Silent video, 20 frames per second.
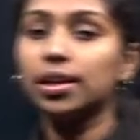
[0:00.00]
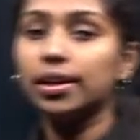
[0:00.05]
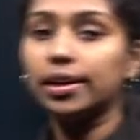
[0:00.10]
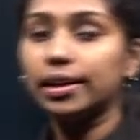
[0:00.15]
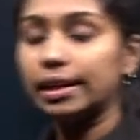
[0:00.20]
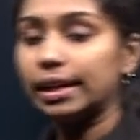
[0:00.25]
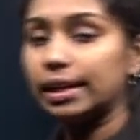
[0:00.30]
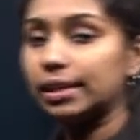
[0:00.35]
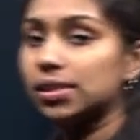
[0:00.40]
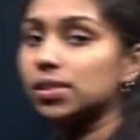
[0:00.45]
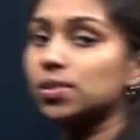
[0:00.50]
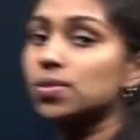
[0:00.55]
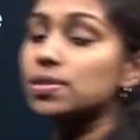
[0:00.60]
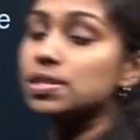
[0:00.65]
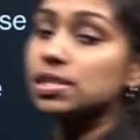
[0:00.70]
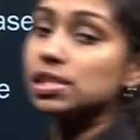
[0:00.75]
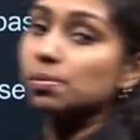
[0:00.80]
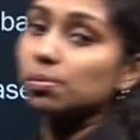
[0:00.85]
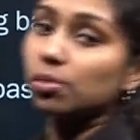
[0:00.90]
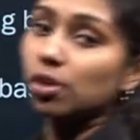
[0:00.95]
Read the
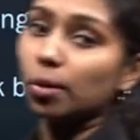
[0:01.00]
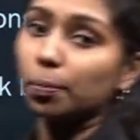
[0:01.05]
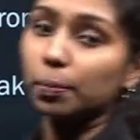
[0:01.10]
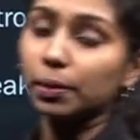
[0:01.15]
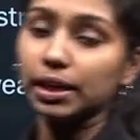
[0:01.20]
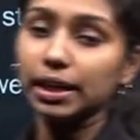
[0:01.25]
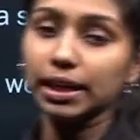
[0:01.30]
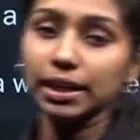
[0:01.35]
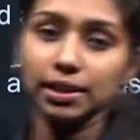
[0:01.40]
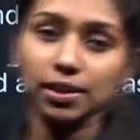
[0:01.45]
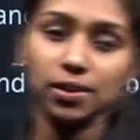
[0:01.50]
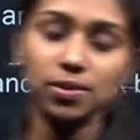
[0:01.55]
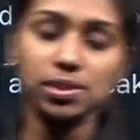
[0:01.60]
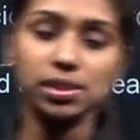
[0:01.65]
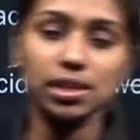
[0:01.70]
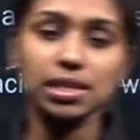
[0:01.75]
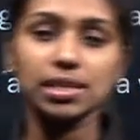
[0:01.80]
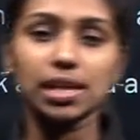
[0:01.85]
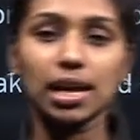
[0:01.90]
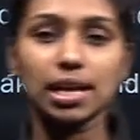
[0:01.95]
question properly. The question
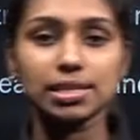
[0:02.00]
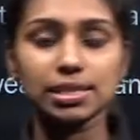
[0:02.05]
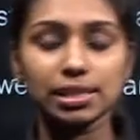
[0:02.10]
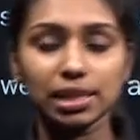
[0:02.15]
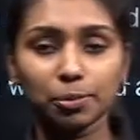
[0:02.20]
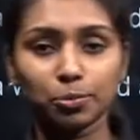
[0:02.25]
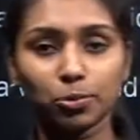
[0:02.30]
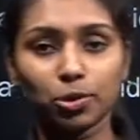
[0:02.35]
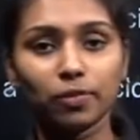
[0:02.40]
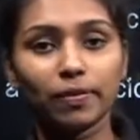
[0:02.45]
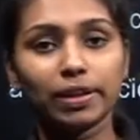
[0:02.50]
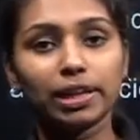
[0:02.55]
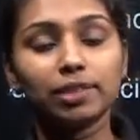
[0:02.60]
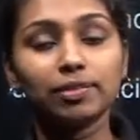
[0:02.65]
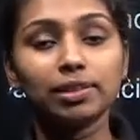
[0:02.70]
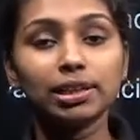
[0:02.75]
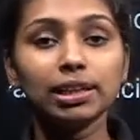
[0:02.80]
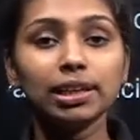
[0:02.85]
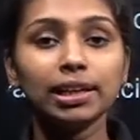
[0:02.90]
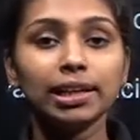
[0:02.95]
is asking about
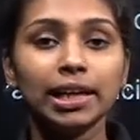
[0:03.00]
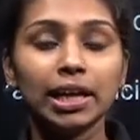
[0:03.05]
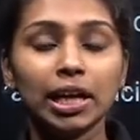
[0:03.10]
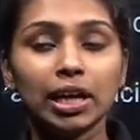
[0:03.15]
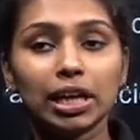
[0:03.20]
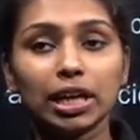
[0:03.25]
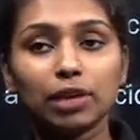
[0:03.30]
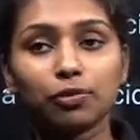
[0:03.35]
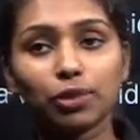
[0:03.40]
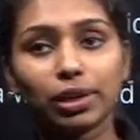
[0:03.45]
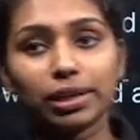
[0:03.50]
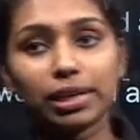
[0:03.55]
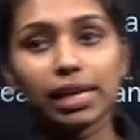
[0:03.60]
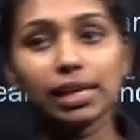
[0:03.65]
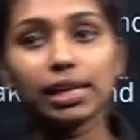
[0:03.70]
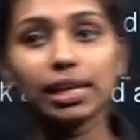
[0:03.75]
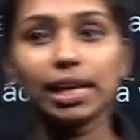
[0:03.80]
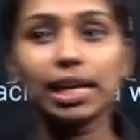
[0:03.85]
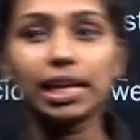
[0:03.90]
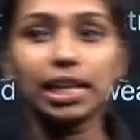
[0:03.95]
whenever, if you are
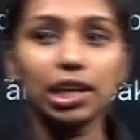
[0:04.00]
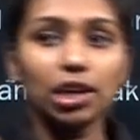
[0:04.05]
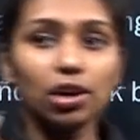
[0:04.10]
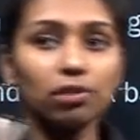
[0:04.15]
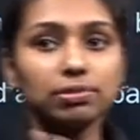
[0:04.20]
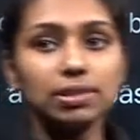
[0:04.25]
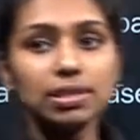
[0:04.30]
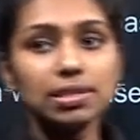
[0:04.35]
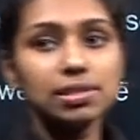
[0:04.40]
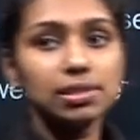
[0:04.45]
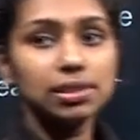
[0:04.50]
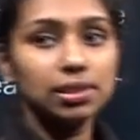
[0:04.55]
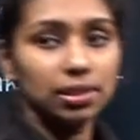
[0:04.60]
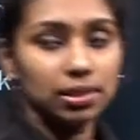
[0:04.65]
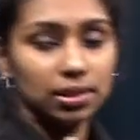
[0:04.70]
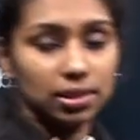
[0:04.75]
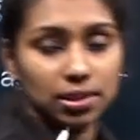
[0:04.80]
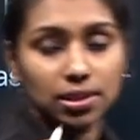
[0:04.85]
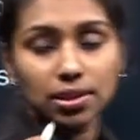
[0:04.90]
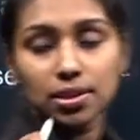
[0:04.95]
taking any of this
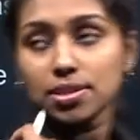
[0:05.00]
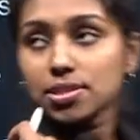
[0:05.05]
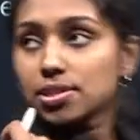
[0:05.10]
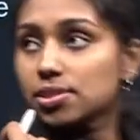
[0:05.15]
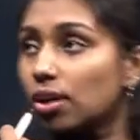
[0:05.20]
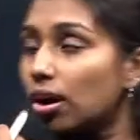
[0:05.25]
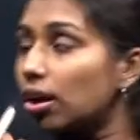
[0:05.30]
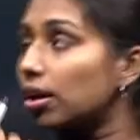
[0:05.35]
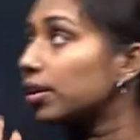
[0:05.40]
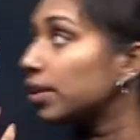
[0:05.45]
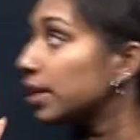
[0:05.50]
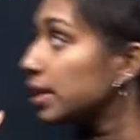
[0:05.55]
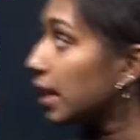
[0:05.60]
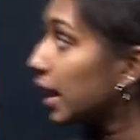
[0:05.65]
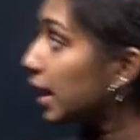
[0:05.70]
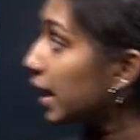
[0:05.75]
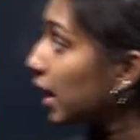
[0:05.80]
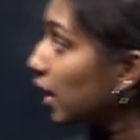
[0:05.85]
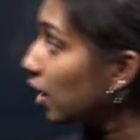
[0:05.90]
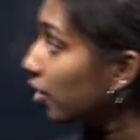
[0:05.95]
salt, right,
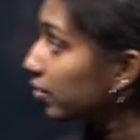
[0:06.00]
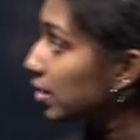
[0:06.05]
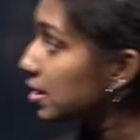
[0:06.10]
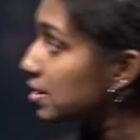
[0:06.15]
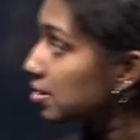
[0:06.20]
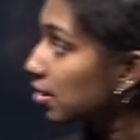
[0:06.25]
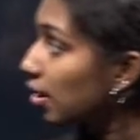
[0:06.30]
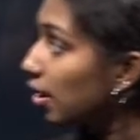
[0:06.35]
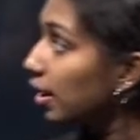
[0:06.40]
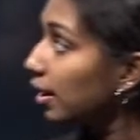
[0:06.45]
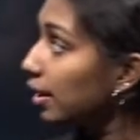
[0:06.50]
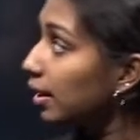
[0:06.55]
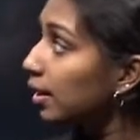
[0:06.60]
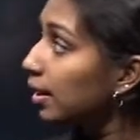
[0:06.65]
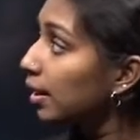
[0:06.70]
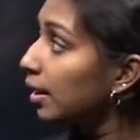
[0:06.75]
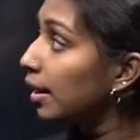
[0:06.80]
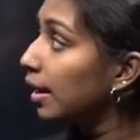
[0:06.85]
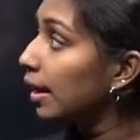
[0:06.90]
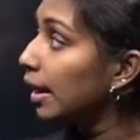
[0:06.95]
any of the salt,
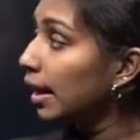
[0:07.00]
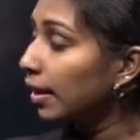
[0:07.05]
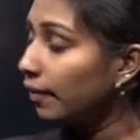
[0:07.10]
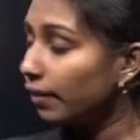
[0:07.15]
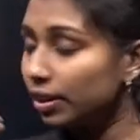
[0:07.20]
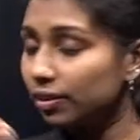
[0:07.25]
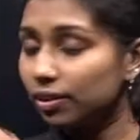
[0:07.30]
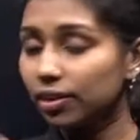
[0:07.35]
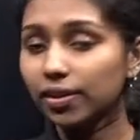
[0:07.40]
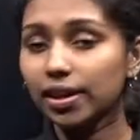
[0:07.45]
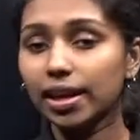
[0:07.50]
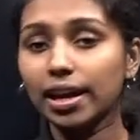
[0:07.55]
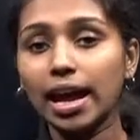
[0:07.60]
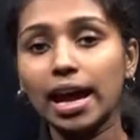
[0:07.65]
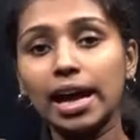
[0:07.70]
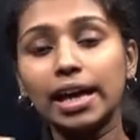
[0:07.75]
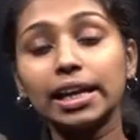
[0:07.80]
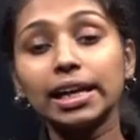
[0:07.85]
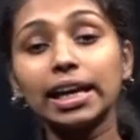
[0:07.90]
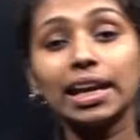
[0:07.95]
whenever we are
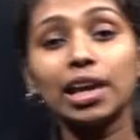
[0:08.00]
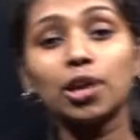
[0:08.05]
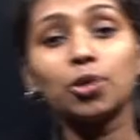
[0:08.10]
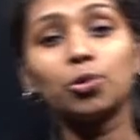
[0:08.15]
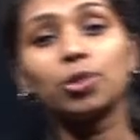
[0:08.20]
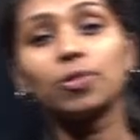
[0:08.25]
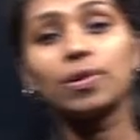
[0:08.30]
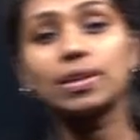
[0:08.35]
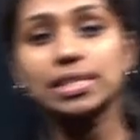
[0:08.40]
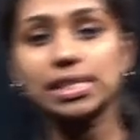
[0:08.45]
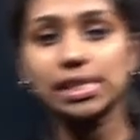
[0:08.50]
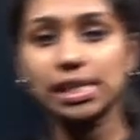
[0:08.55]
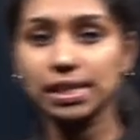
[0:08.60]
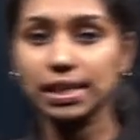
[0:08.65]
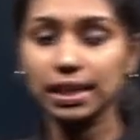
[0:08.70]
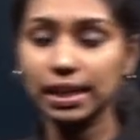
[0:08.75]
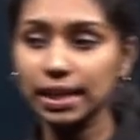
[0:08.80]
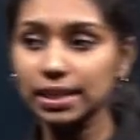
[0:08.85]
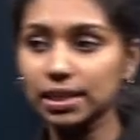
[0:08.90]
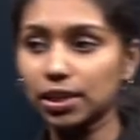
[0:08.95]
adding universal
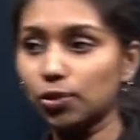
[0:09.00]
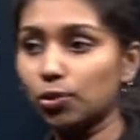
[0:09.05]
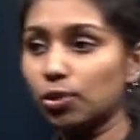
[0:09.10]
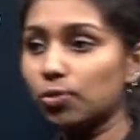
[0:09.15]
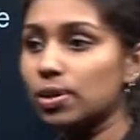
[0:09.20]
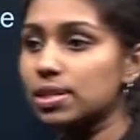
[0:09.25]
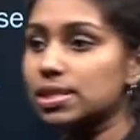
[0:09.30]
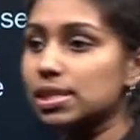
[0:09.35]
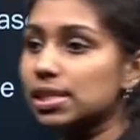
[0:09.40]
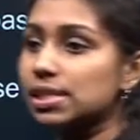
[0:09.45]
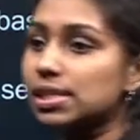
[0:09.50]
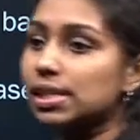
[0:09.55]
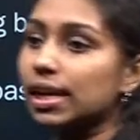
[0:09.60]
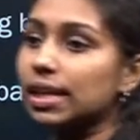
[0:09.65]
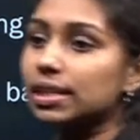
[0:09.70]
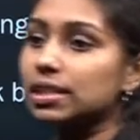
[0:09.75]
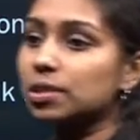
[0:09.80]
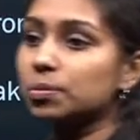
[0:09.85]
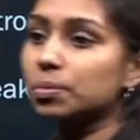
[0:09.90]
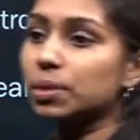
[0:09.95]
indicator. Universal
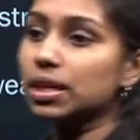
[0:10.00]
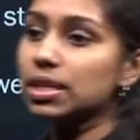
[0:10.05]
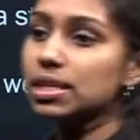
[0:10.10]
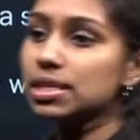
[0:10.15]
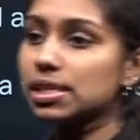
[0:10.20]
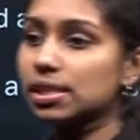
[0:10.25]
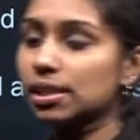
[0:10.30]
indicator means